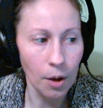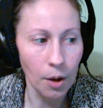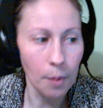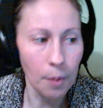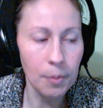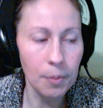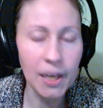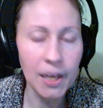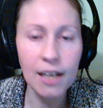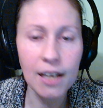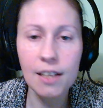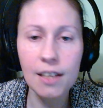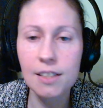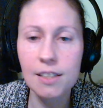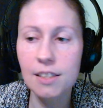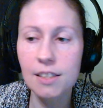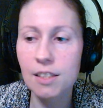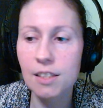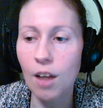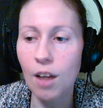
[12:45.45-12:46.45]

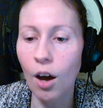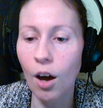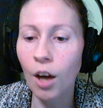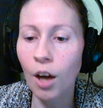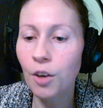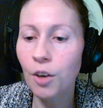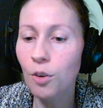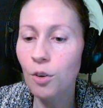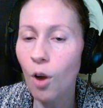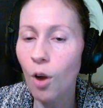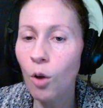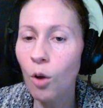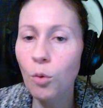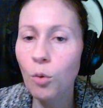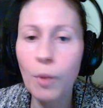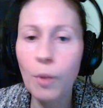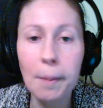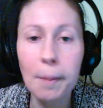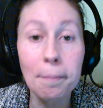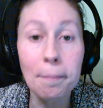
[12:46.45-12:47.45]
Because on our own,
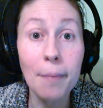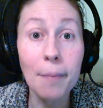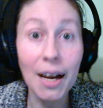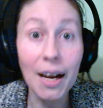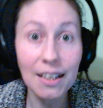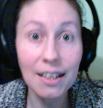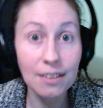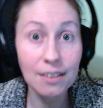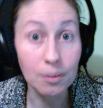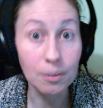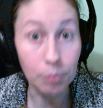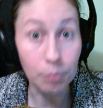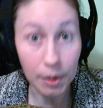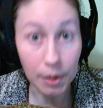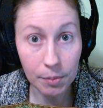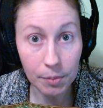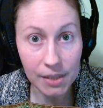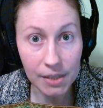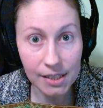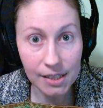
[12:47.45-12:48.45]
we might be
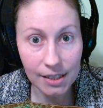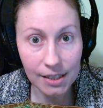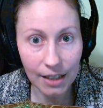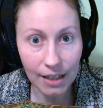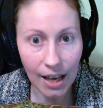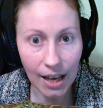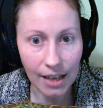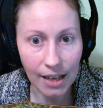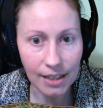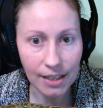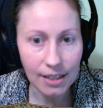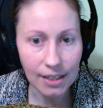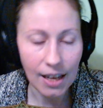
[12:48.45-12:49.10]
misled,